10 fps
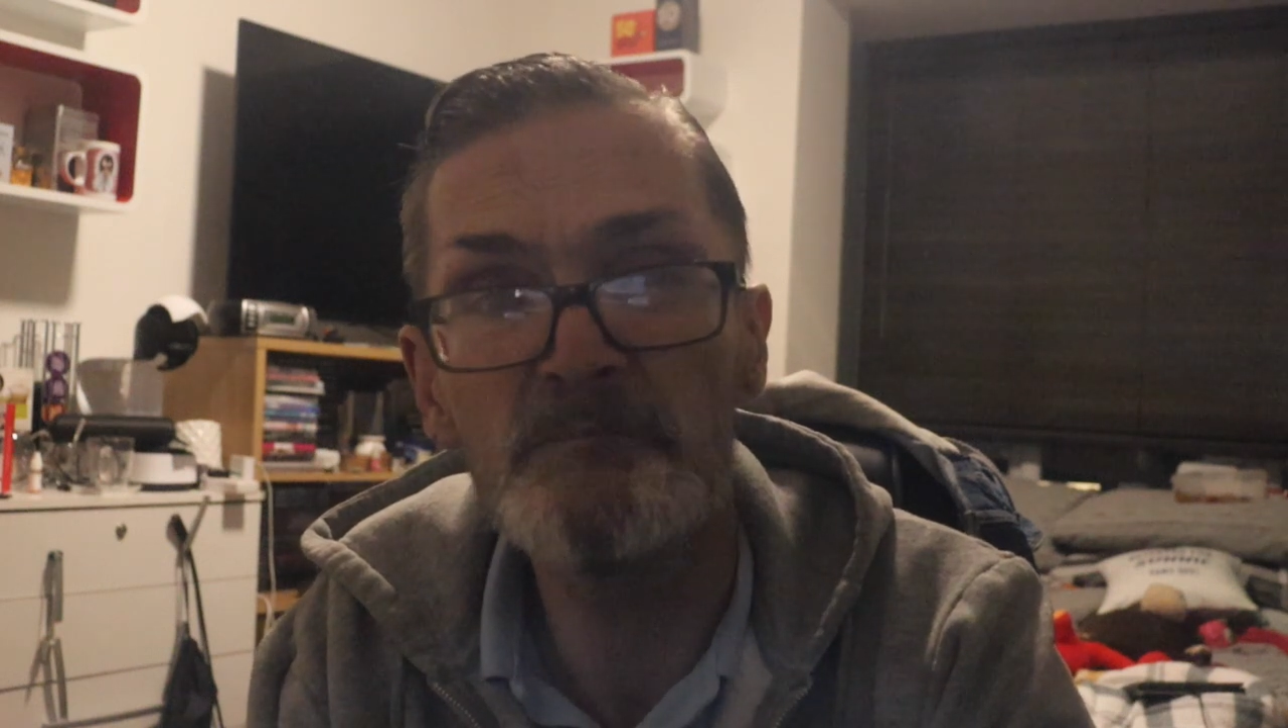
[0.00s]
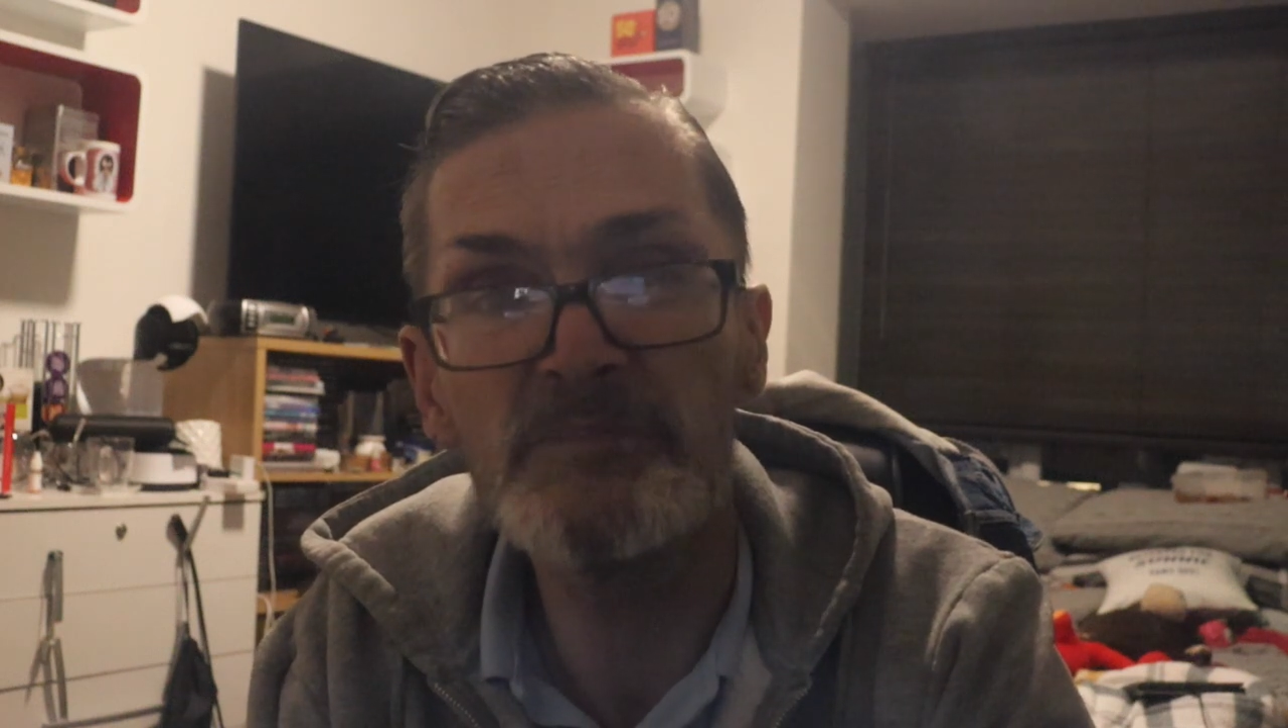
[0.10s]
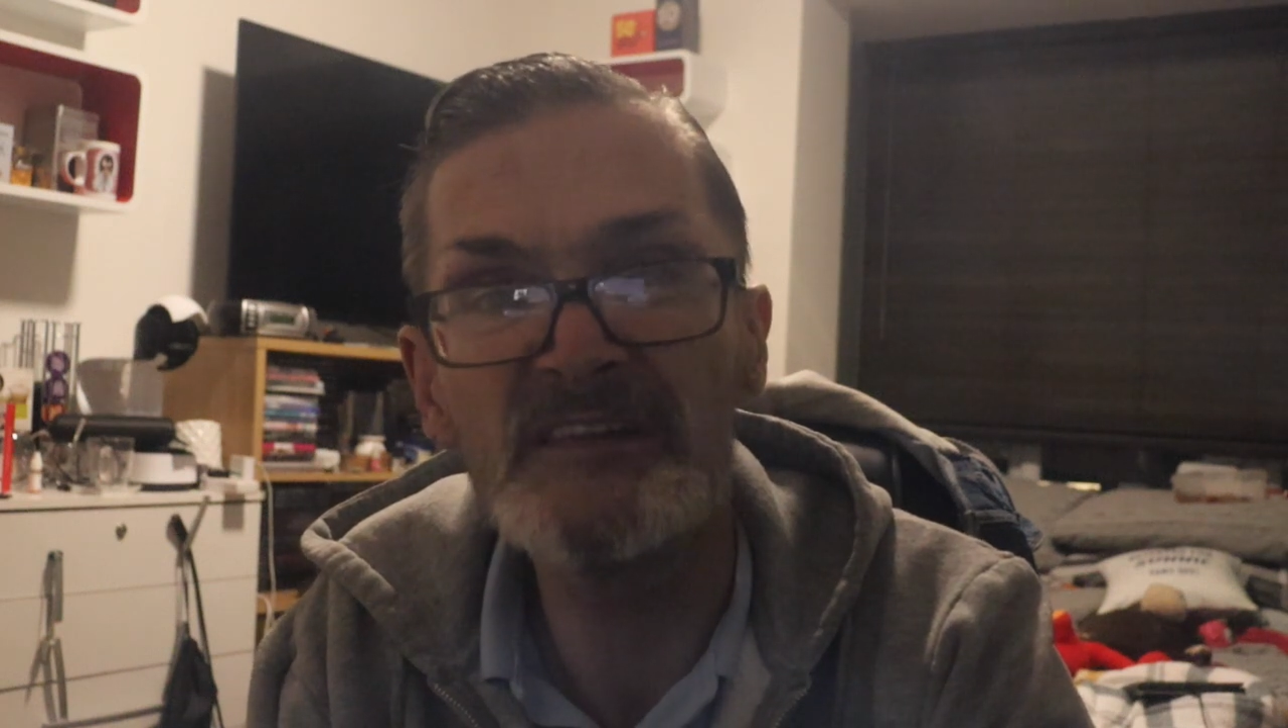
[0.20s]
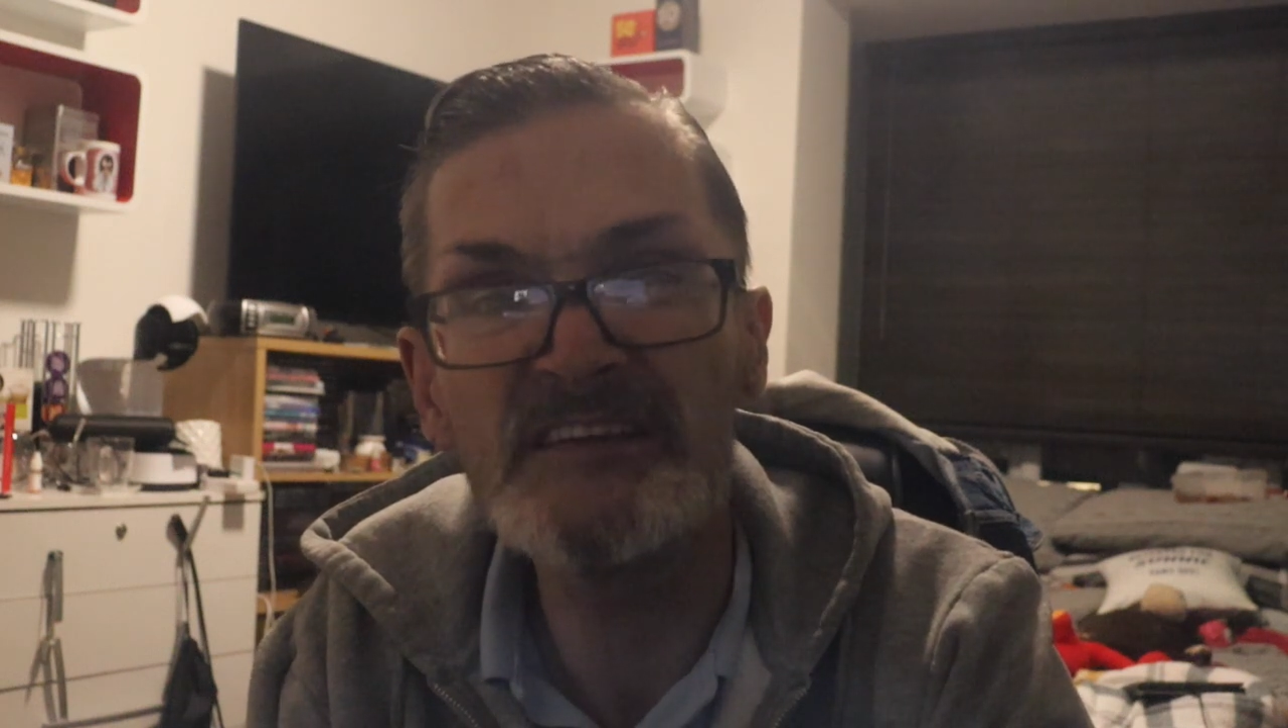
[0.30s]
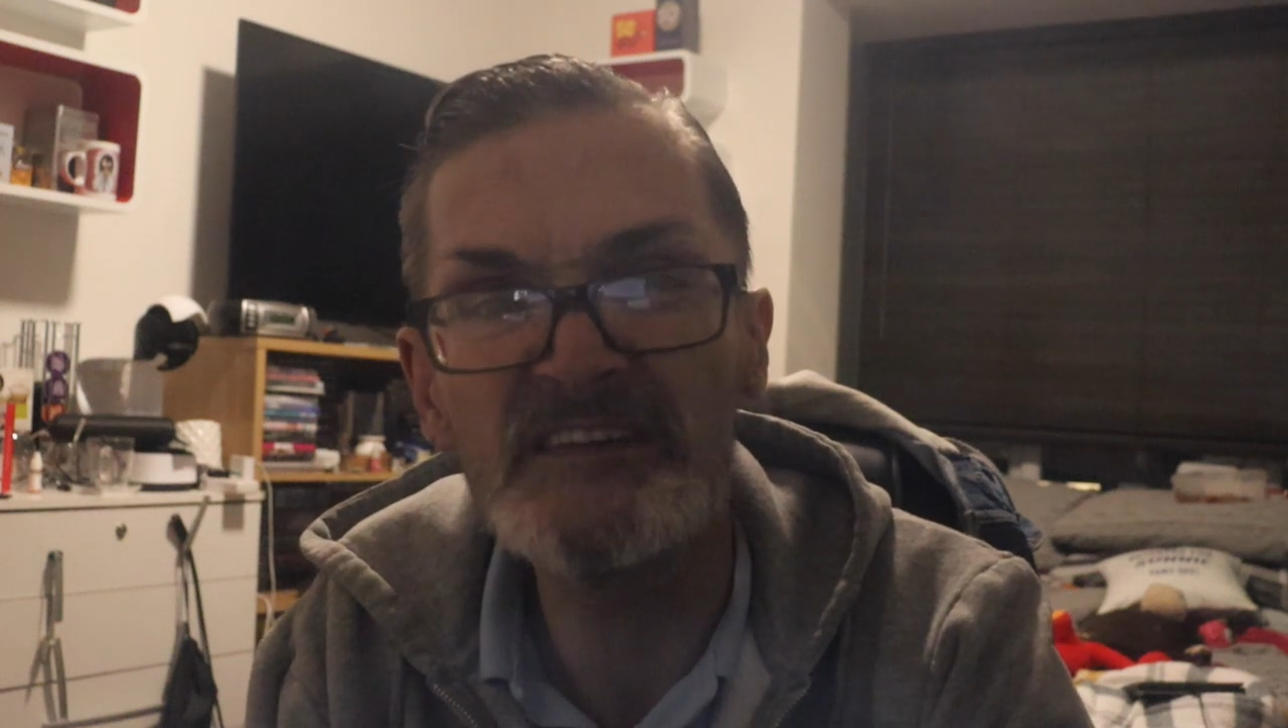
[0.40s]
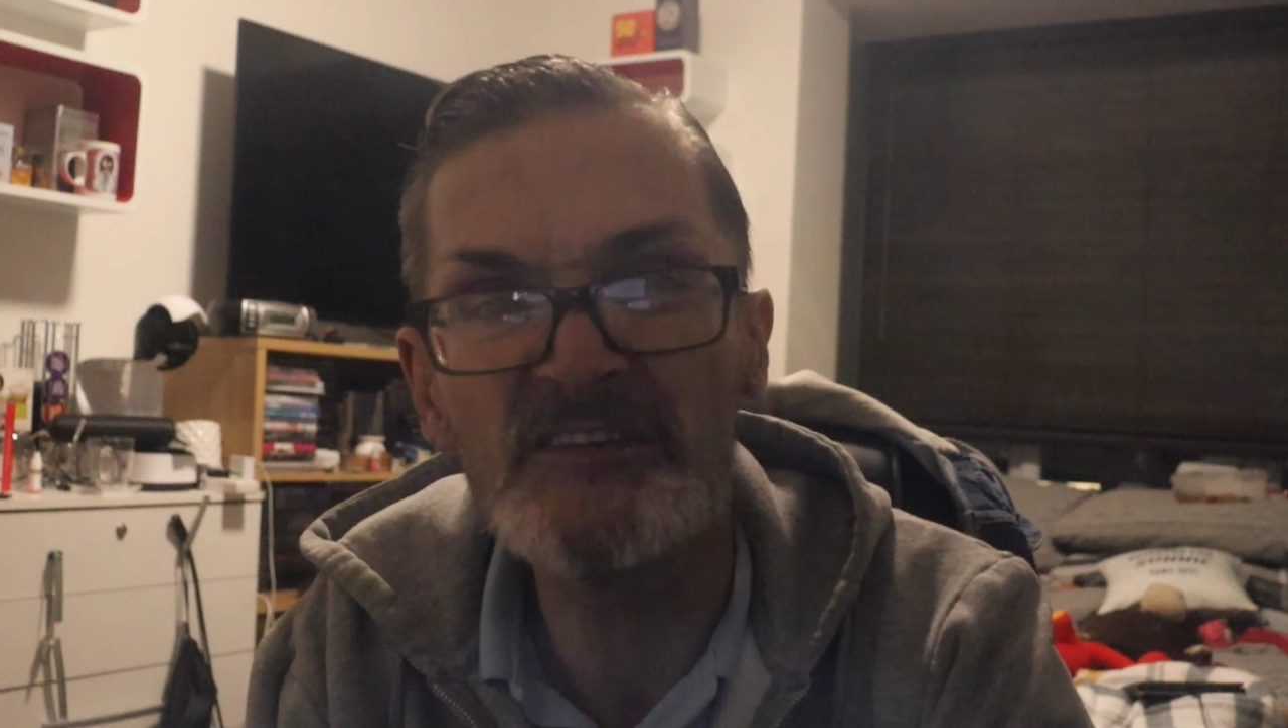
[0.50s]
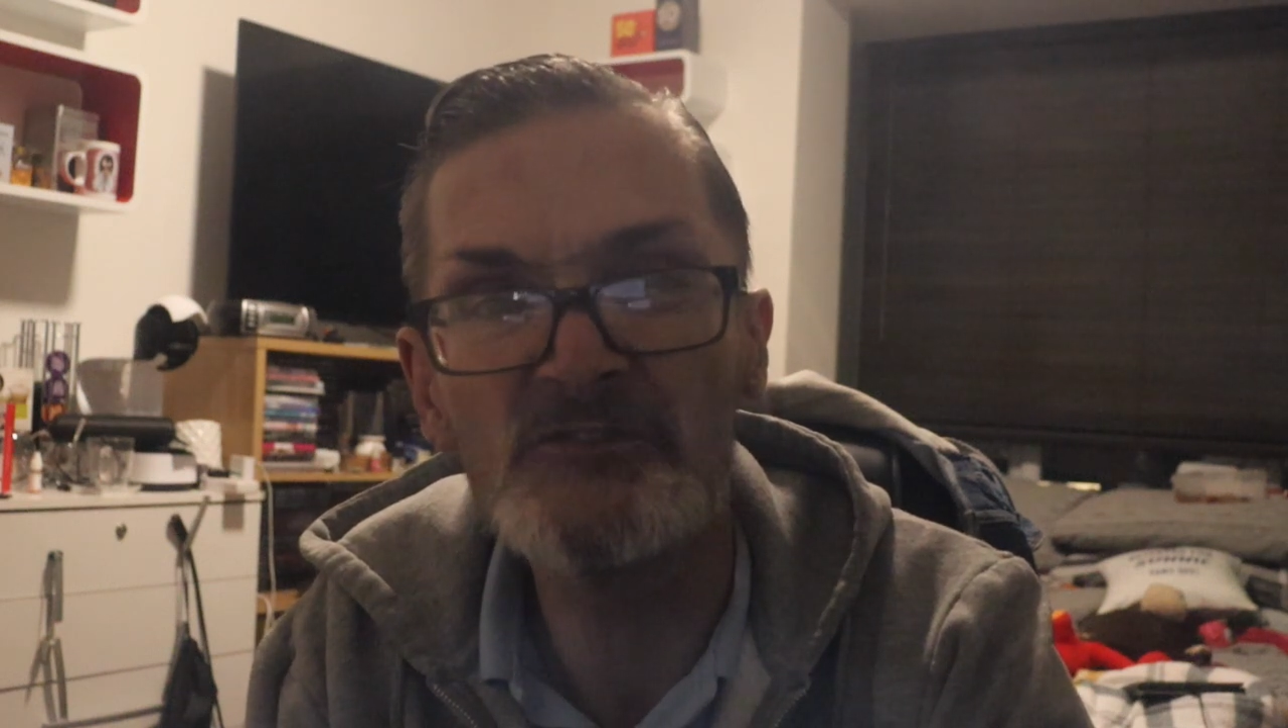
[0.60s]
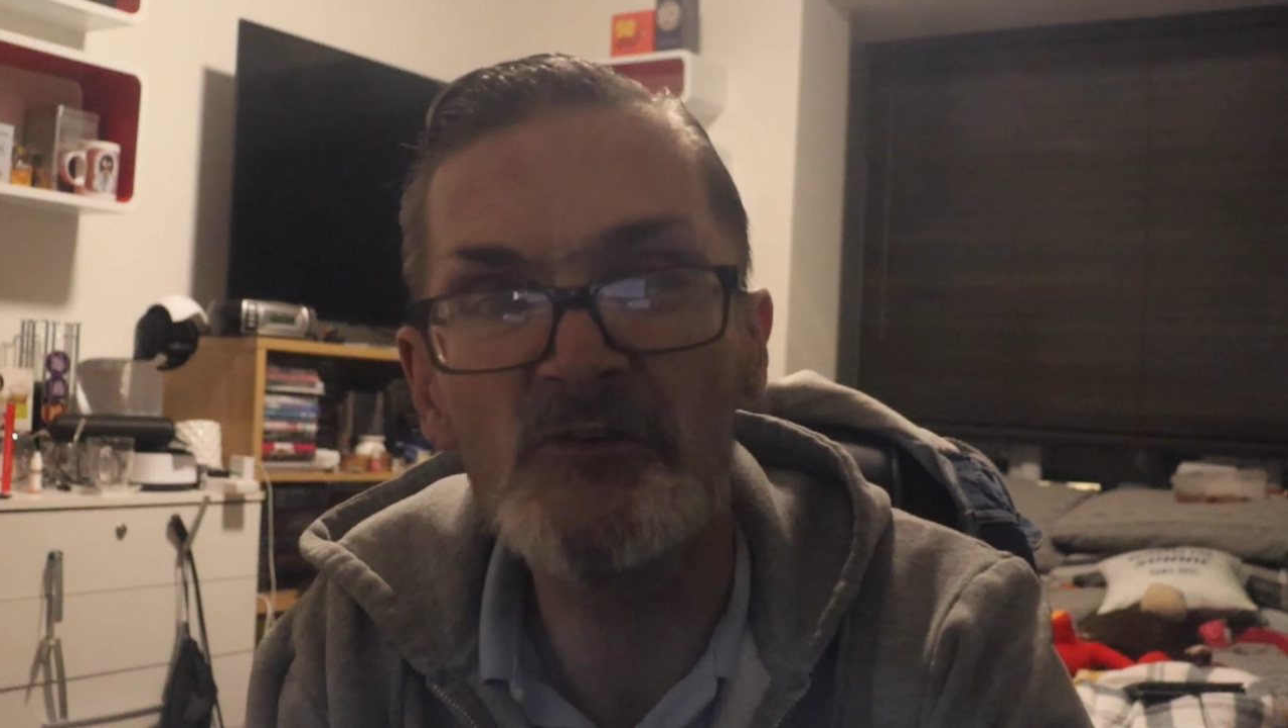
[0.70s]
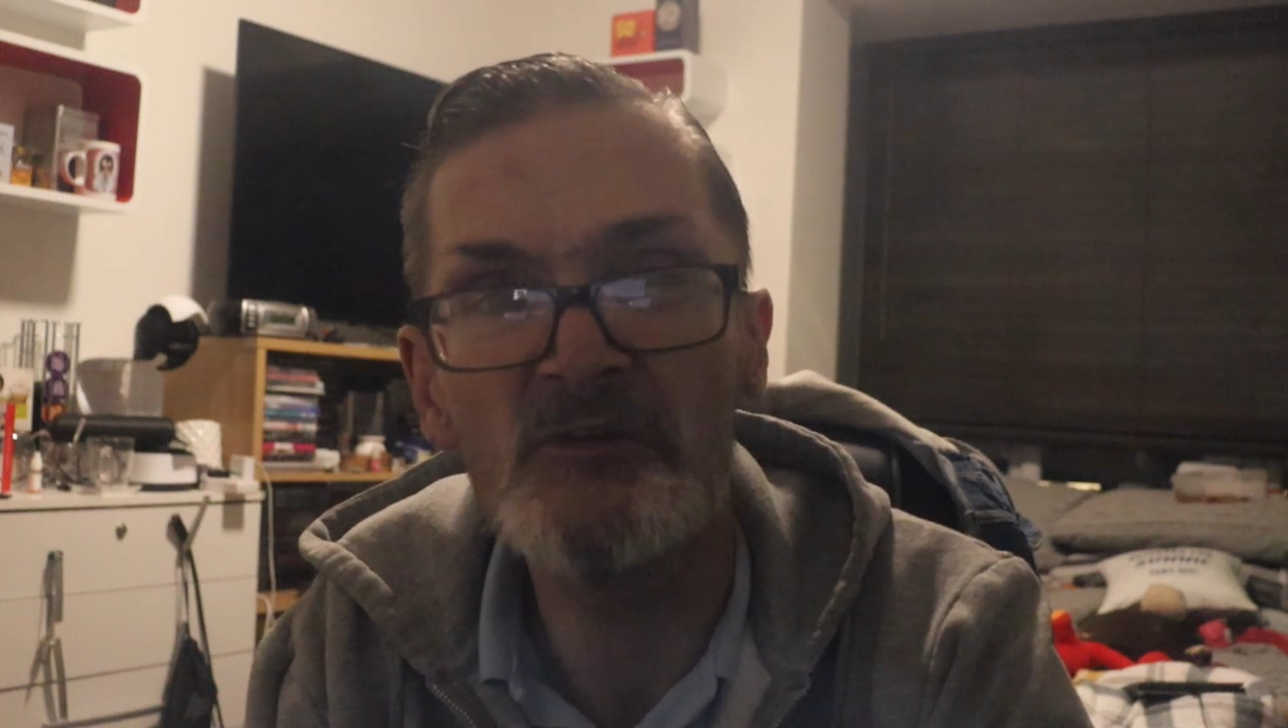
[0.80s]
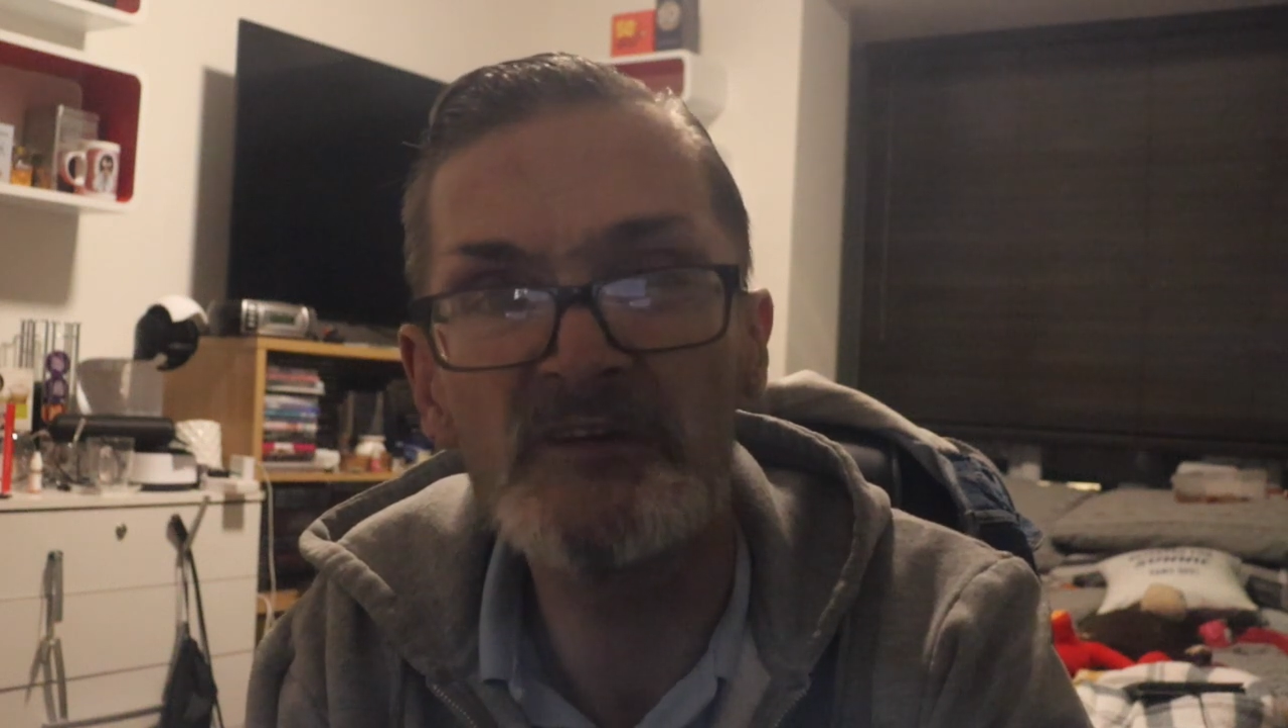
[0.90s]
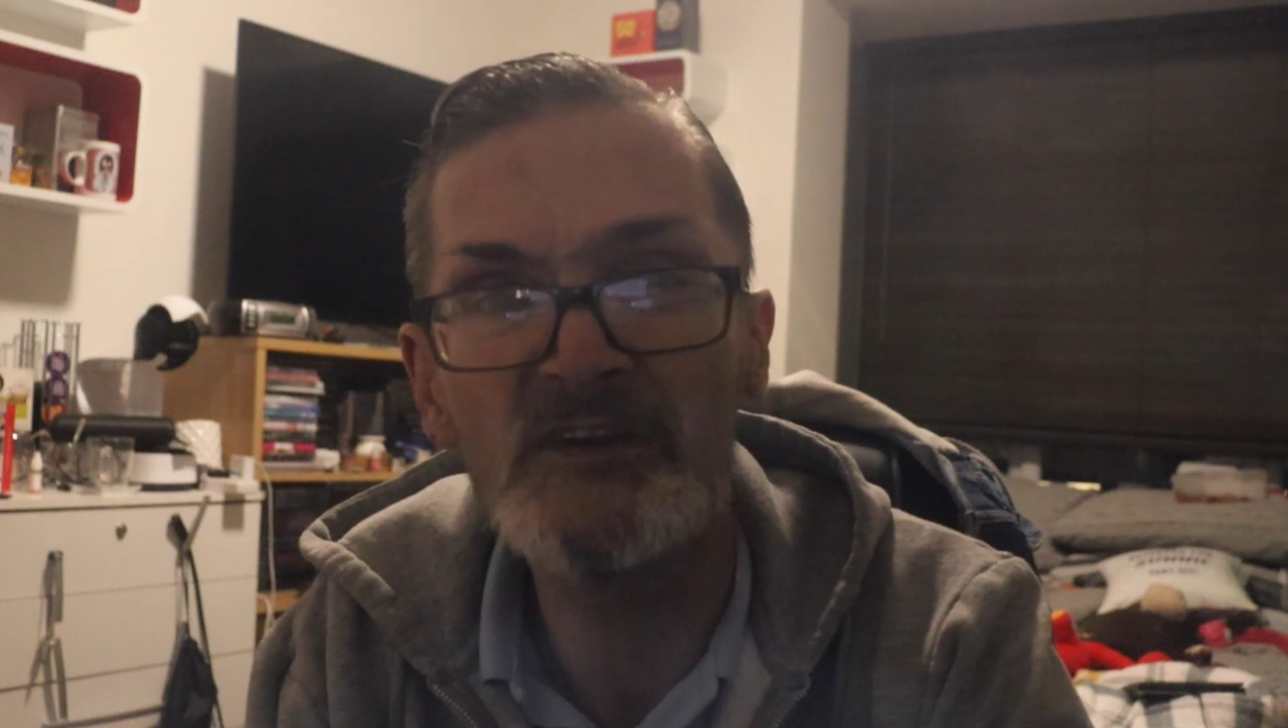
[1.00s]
pleaded not